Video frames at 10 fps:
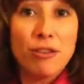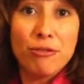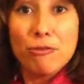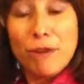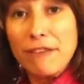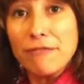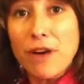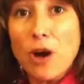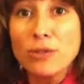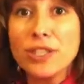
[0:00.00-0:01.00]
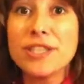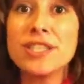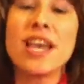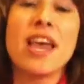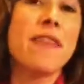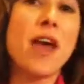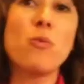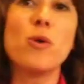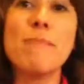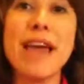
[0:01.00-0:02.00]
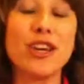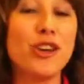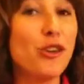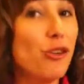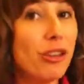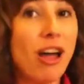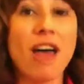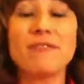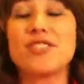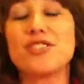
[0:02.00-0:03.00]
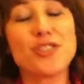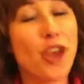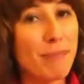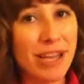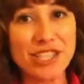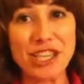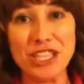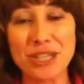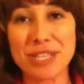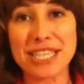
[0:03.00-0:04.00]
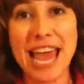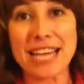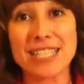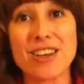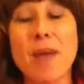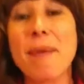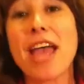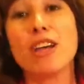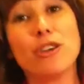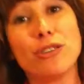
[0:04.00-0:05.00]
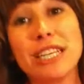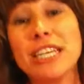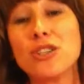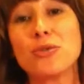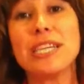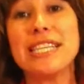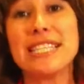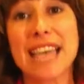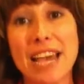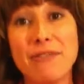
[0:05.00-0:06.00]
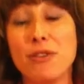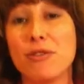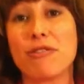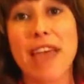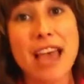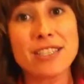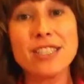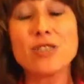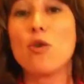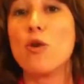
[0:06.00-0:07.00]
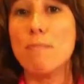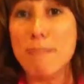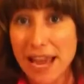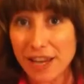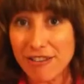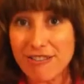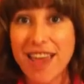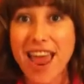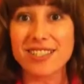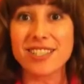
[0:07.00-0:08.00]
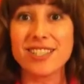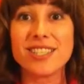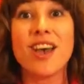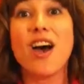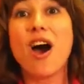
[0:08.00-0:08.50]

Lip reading: 3 folders that will make your life so much easier at tax time and could literally save you thousands or make you thousands